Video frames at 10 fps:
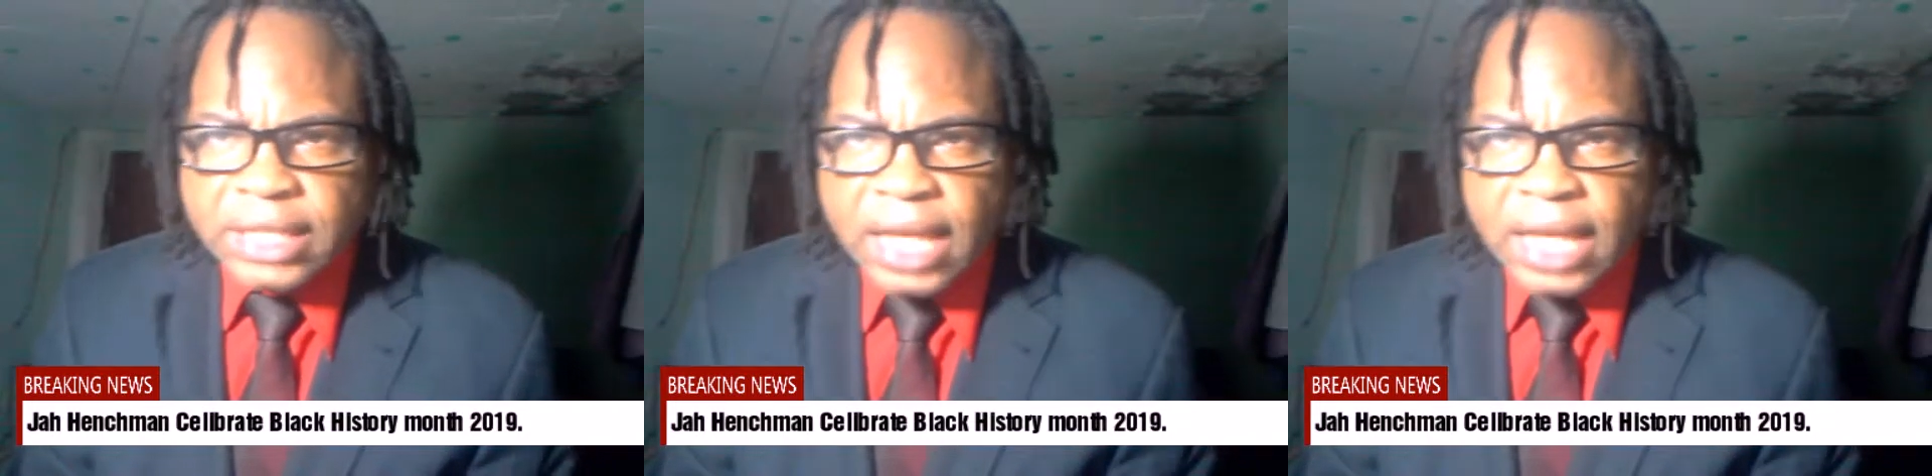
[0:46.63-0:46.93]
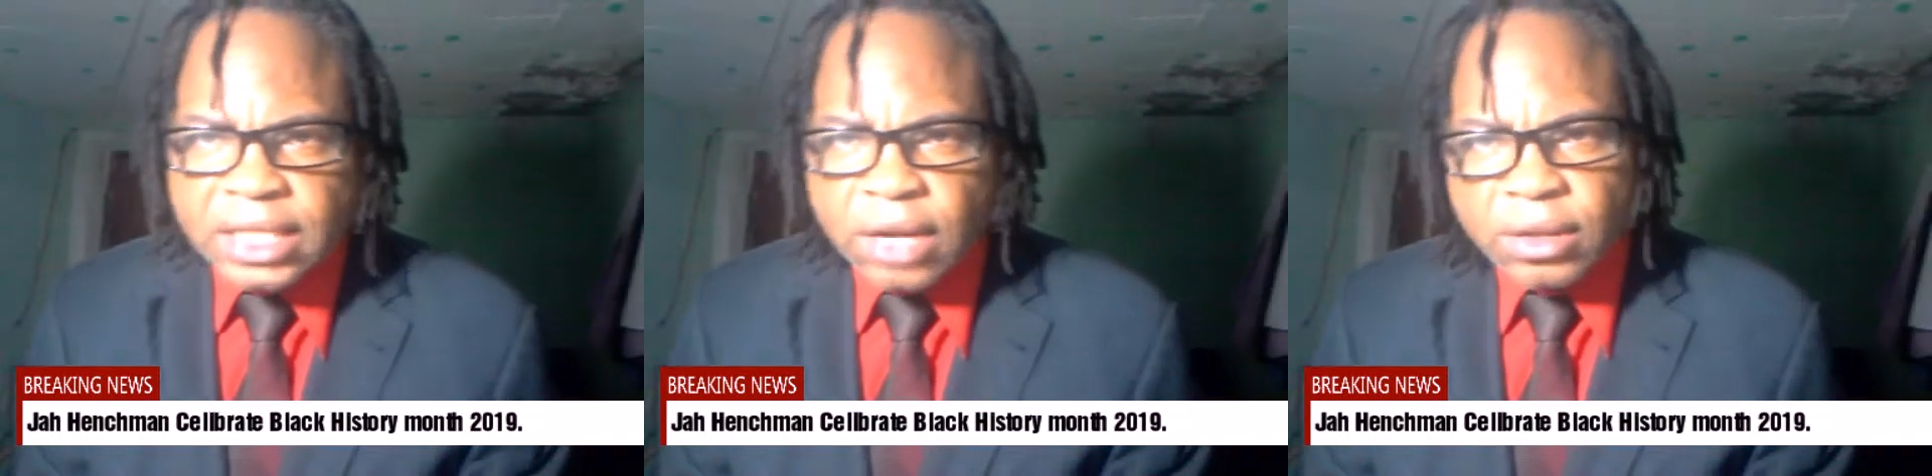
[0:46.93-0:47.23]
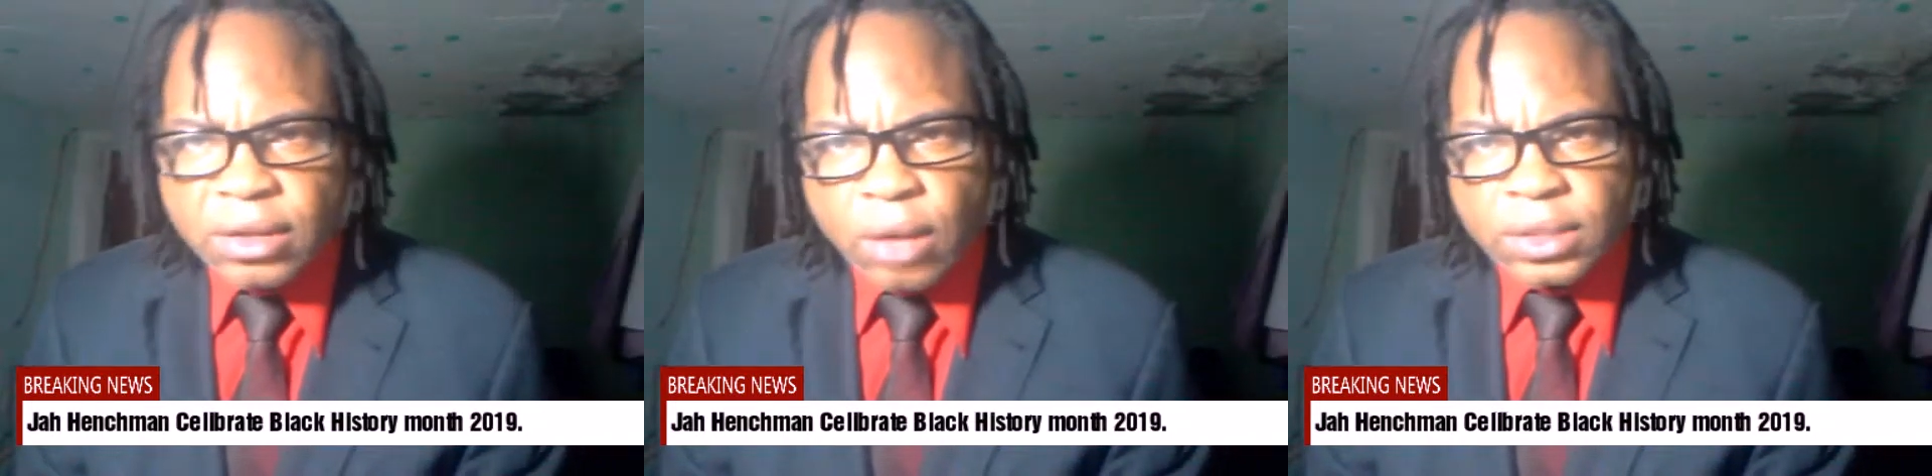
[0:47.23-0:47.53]
tens and
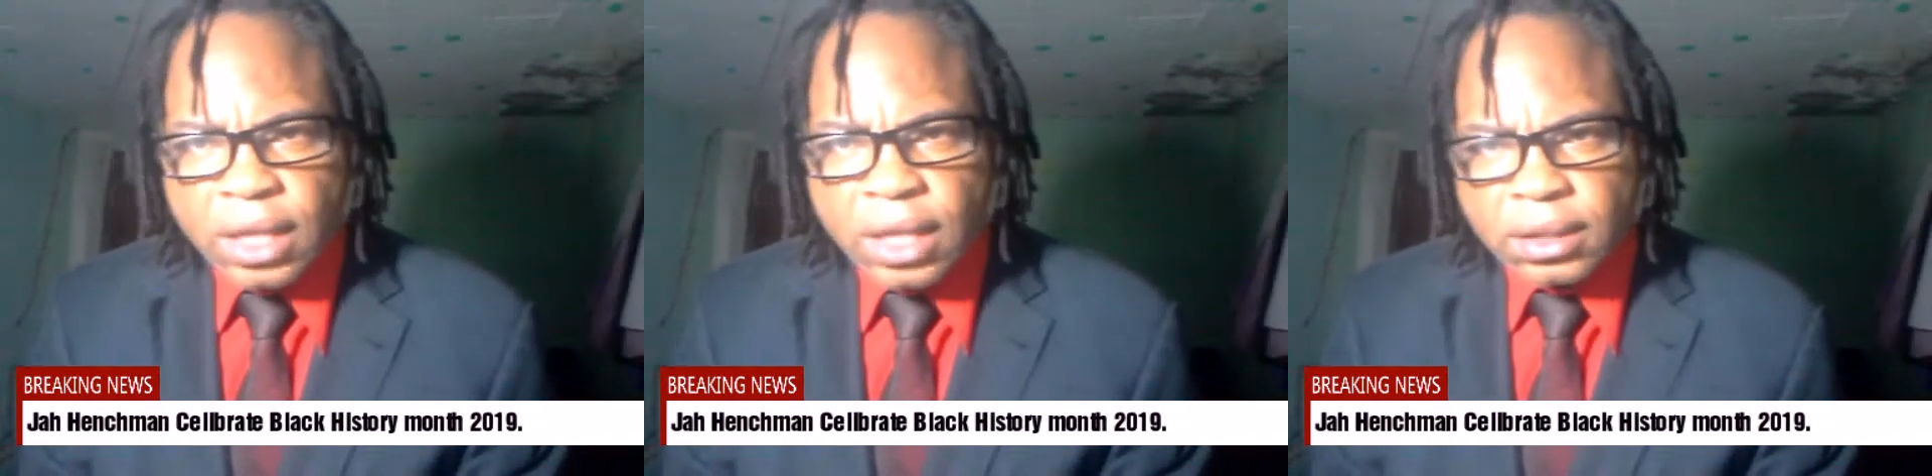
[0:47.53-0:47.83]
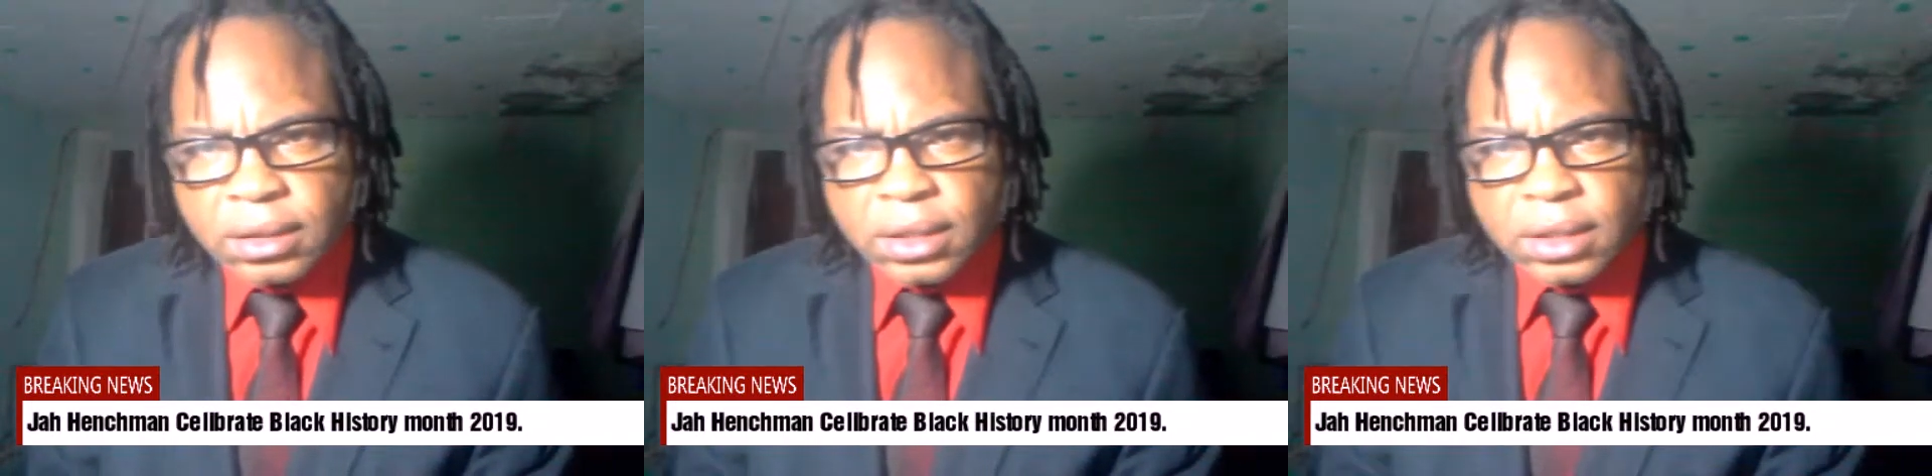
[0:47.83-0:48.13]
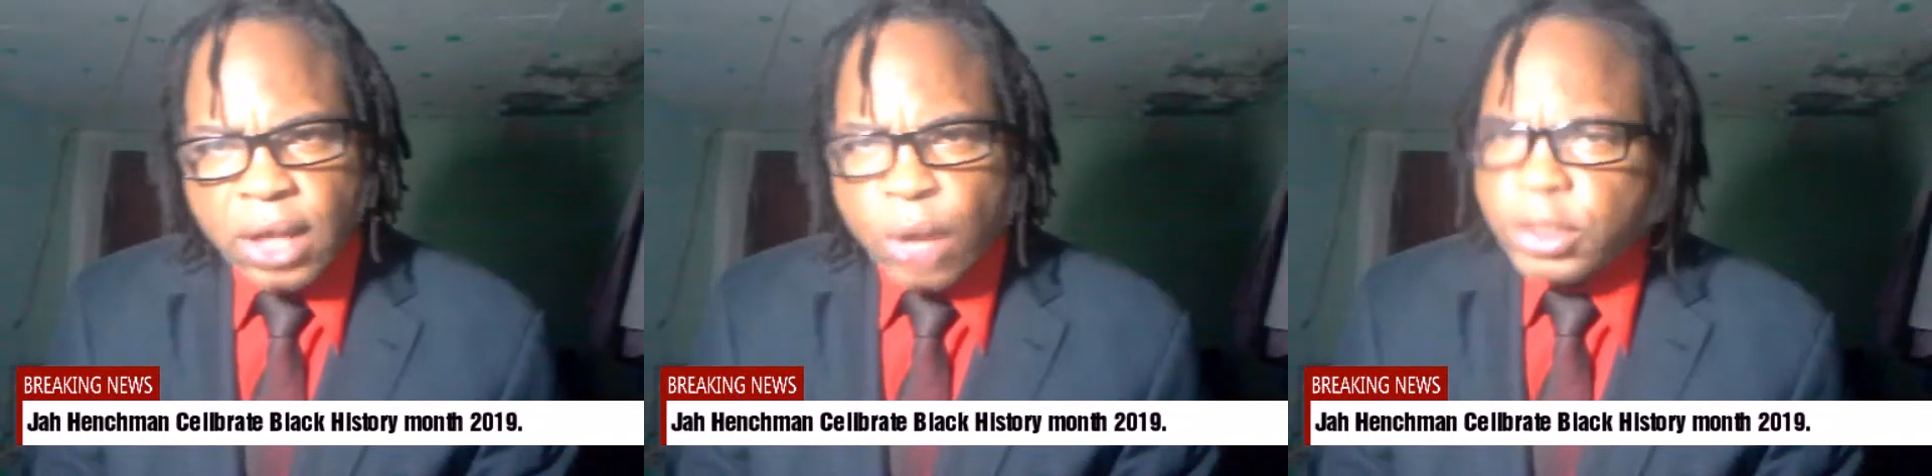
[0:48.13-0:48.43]
thousands.
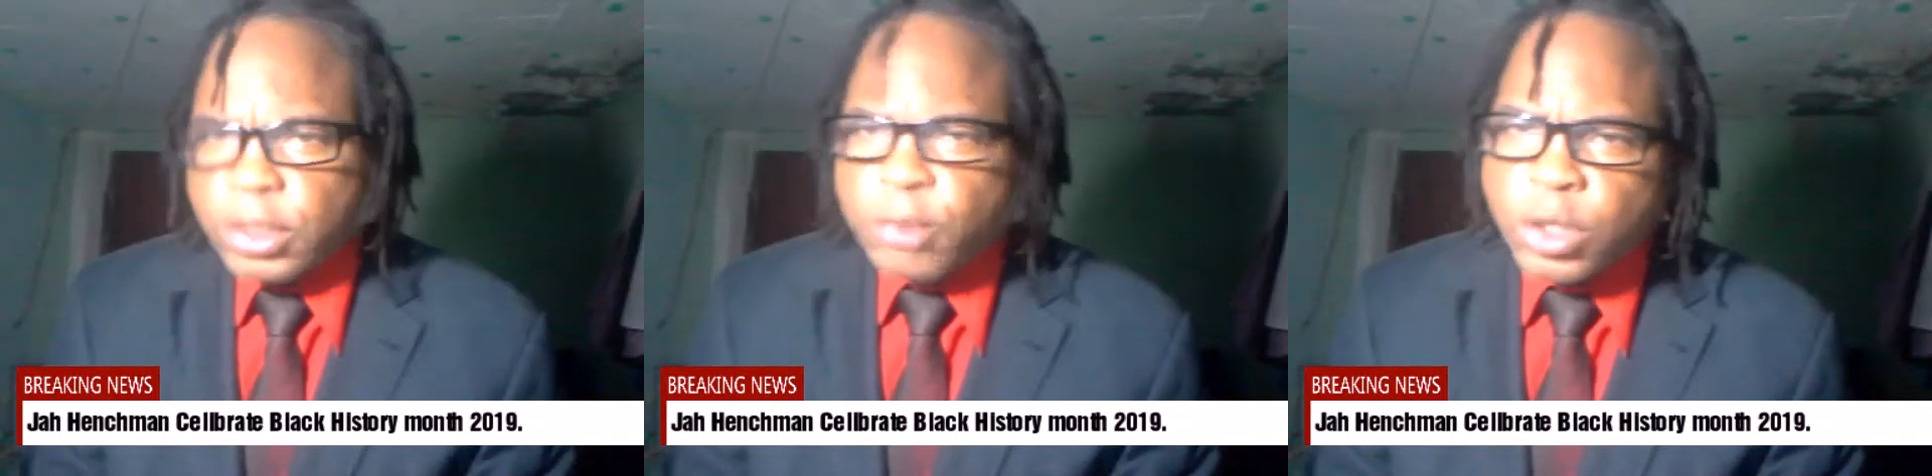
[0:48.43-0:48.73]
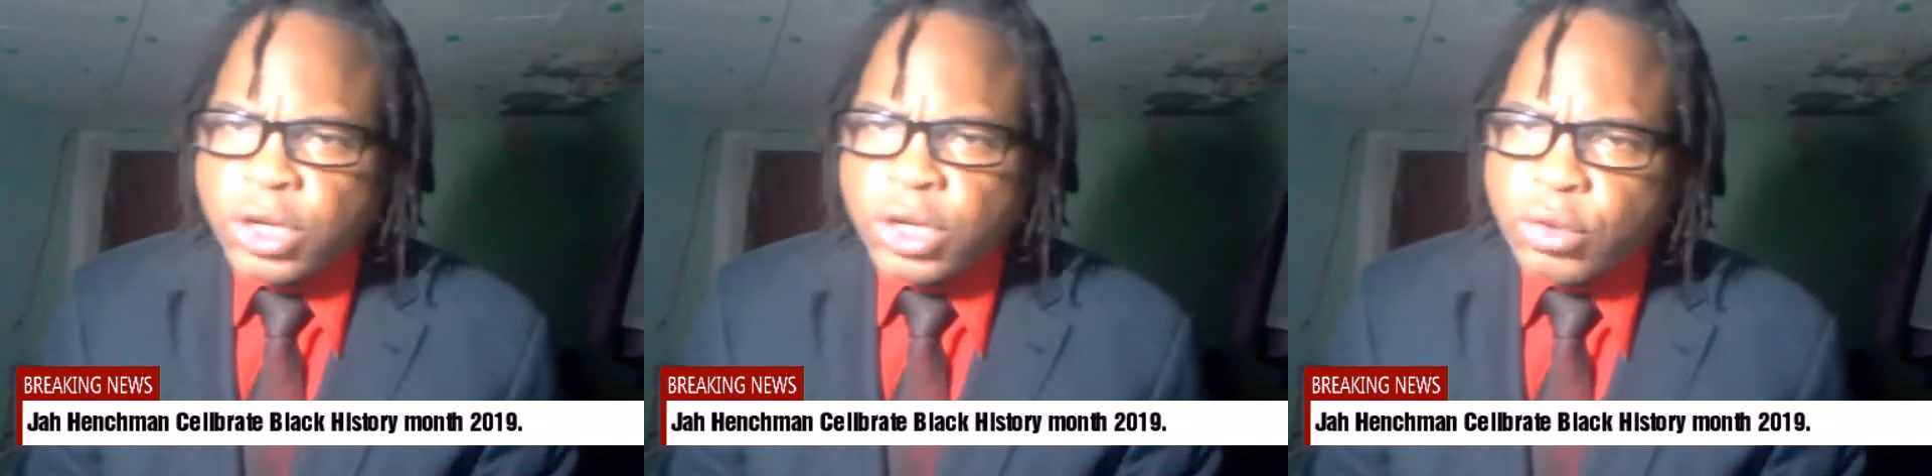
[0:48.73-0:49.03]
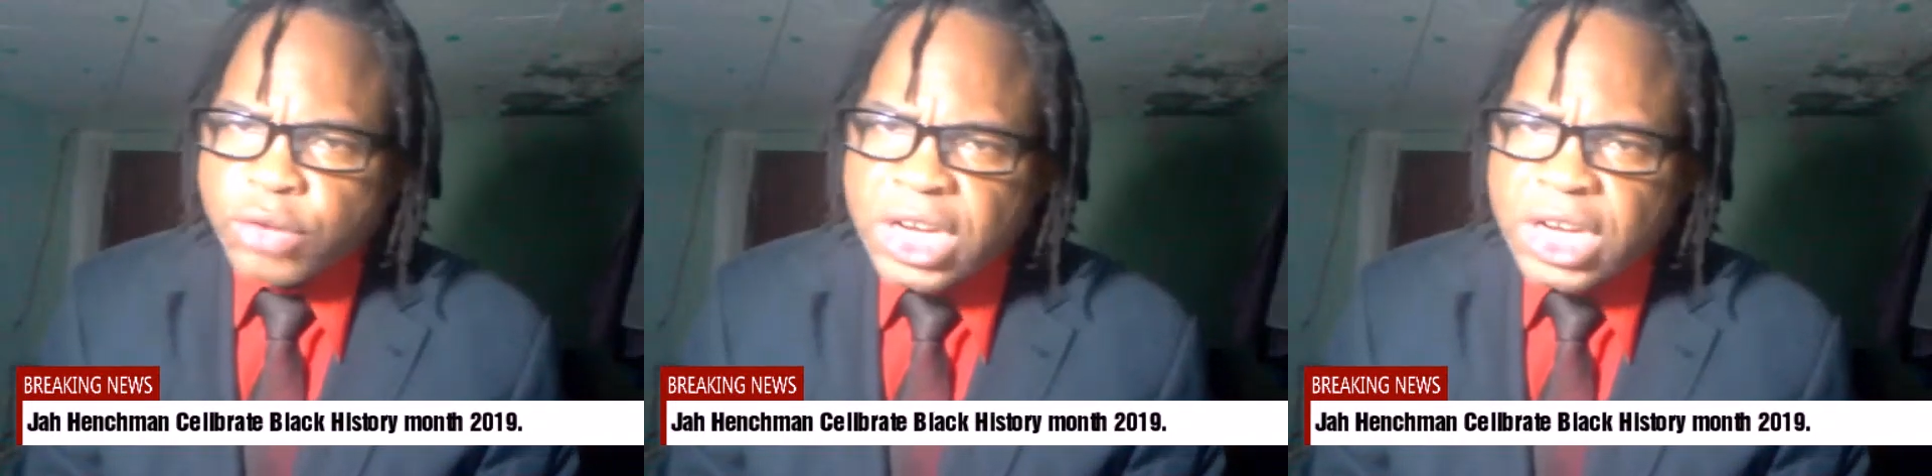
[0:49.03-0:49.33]
Which book did
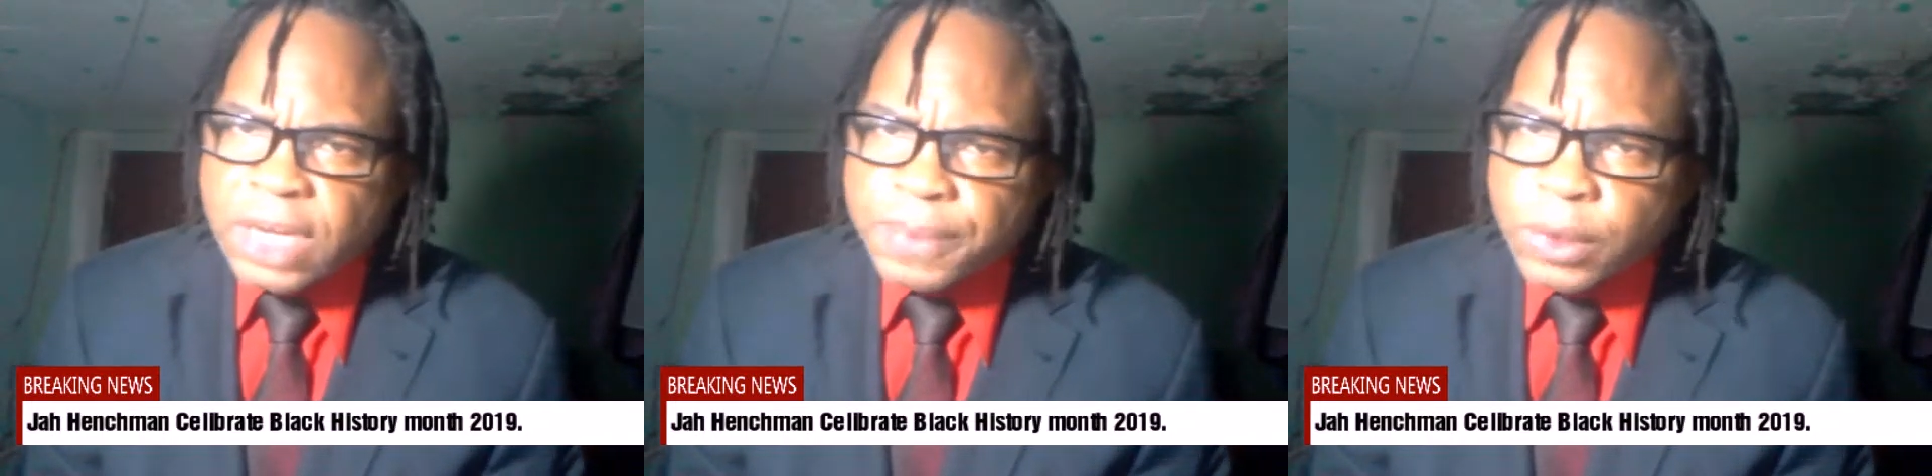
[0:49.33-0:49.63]
you read?